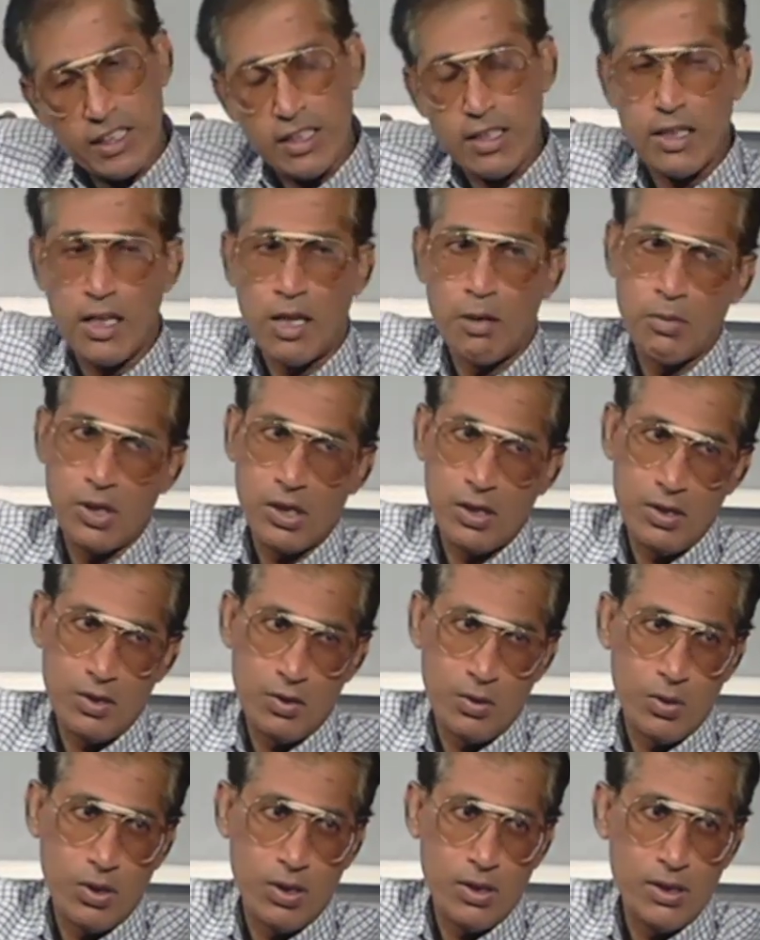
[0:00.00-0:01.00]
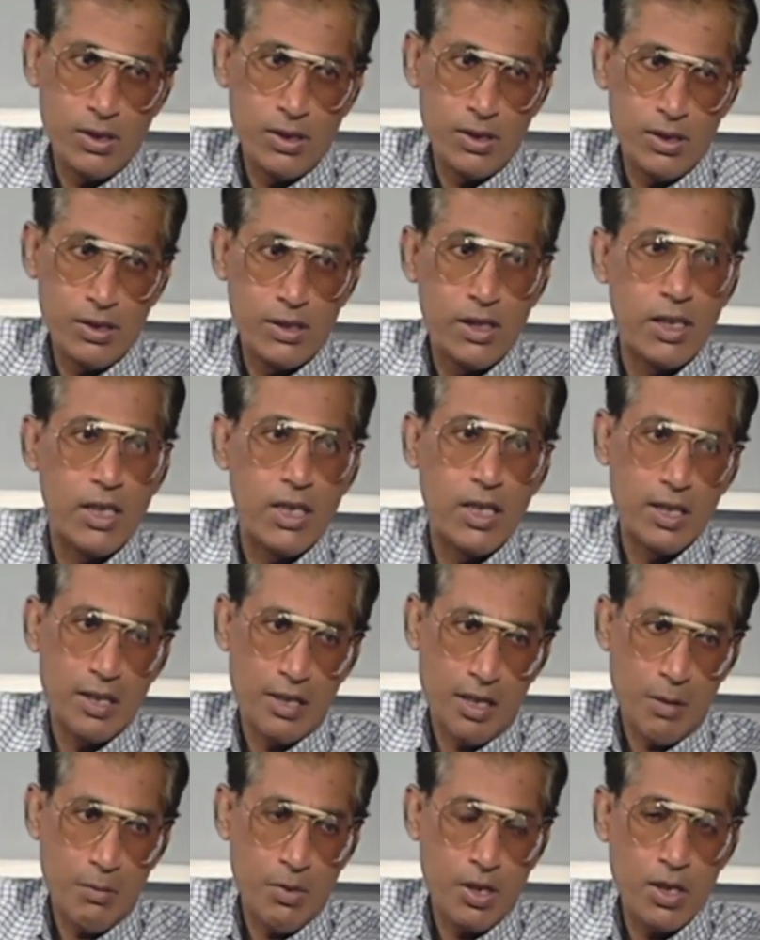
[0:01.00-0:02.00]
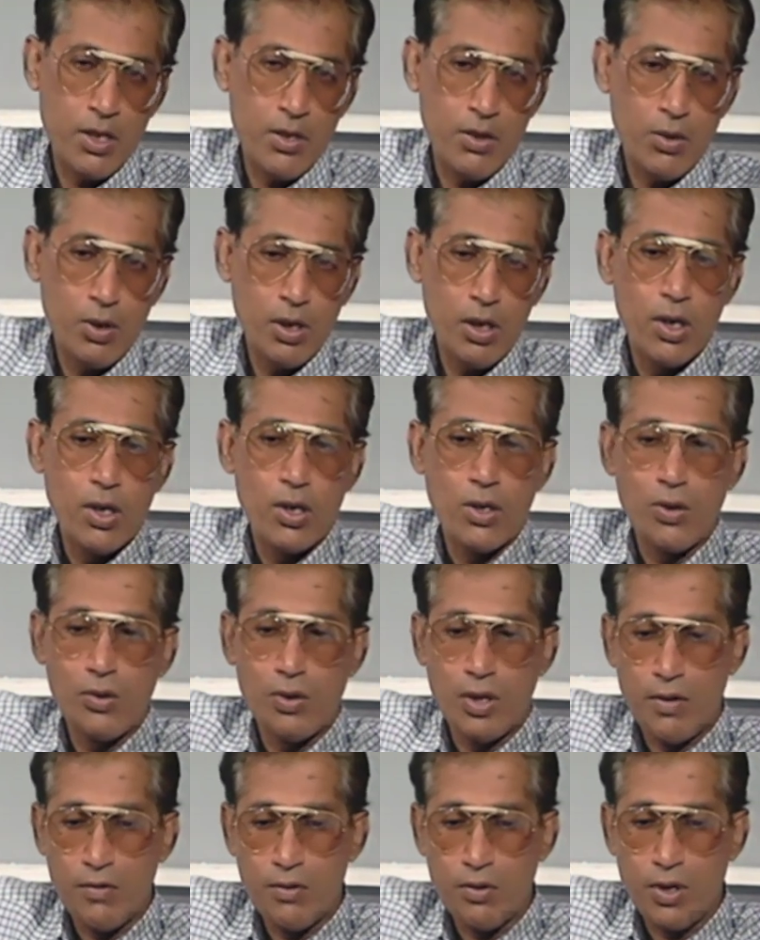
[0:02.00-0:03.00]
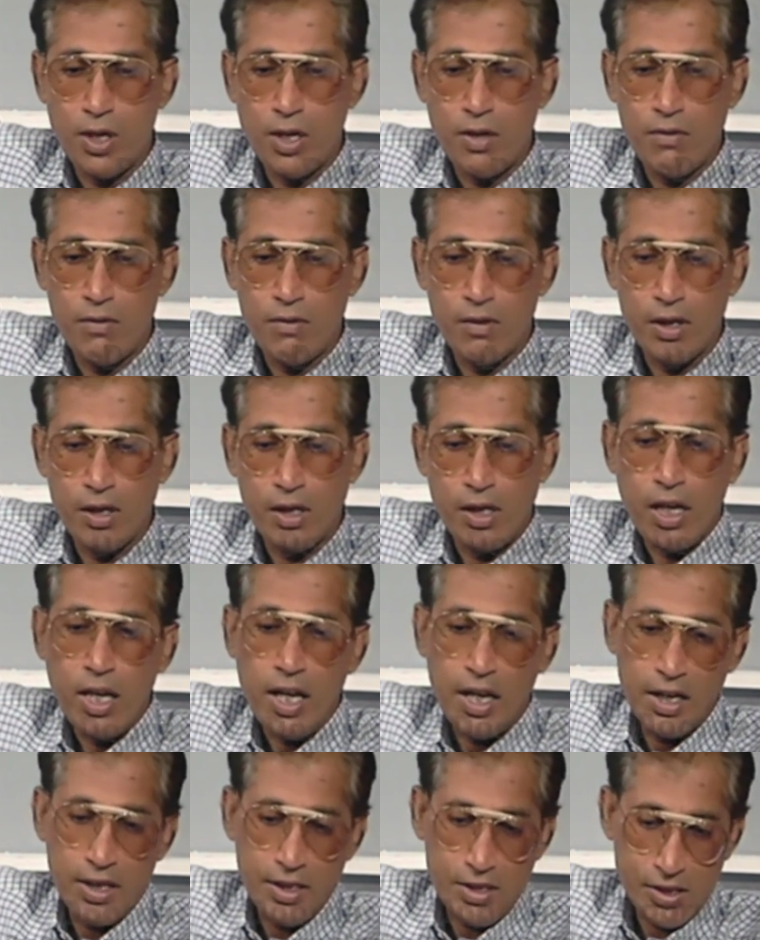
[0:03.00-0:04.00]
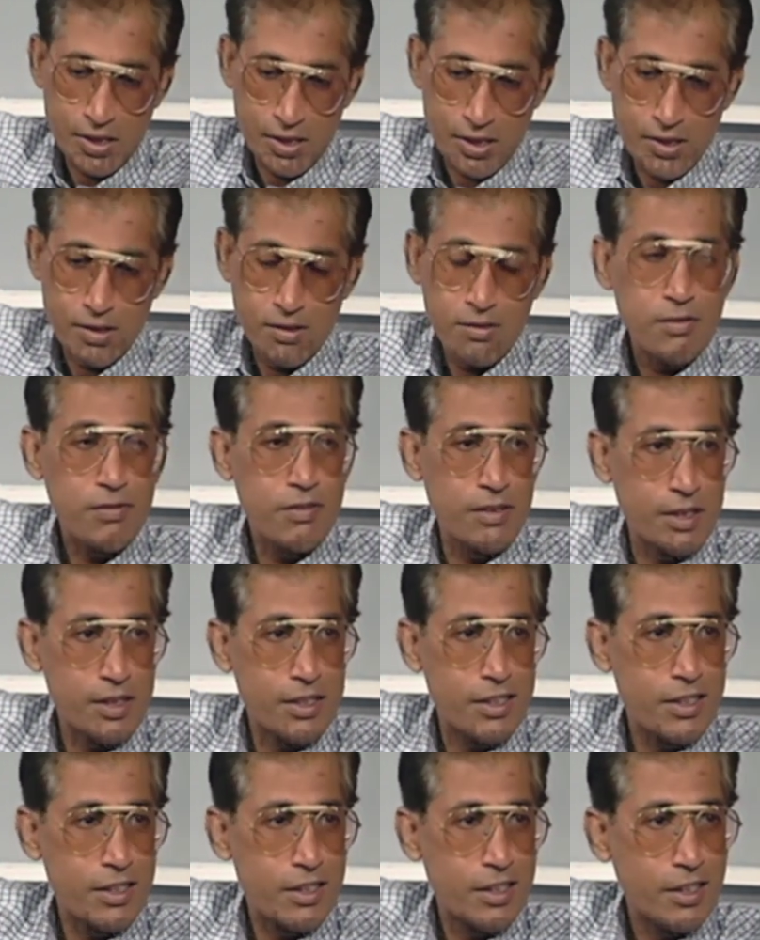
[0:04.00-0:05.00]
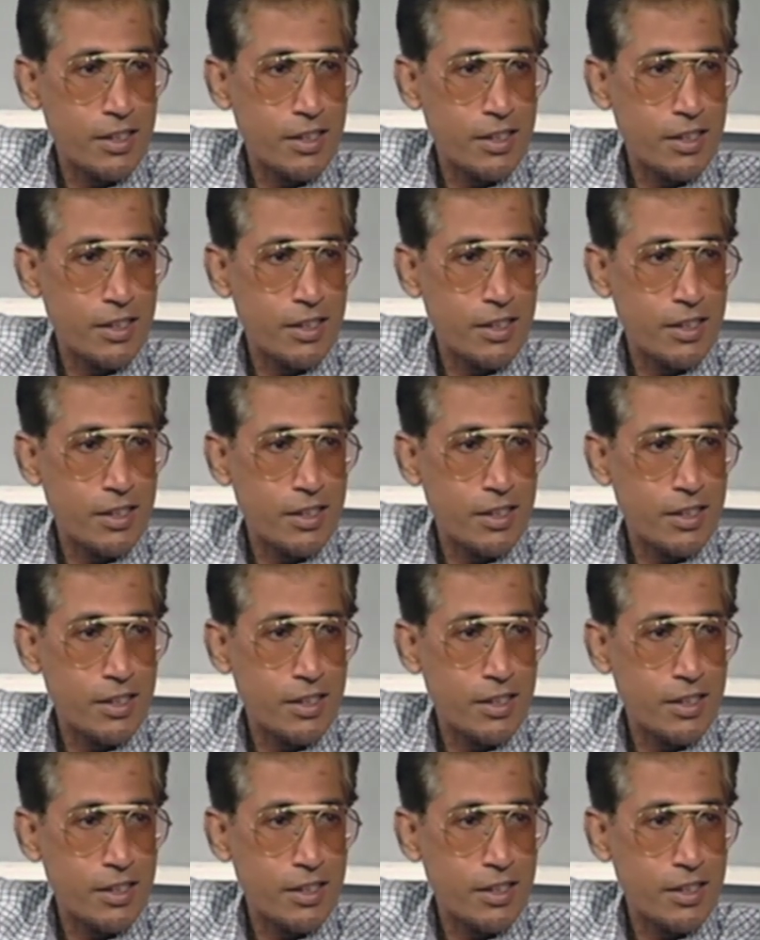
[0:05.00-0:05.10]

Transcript: under army control. Certainly under army control. You have to have clearance first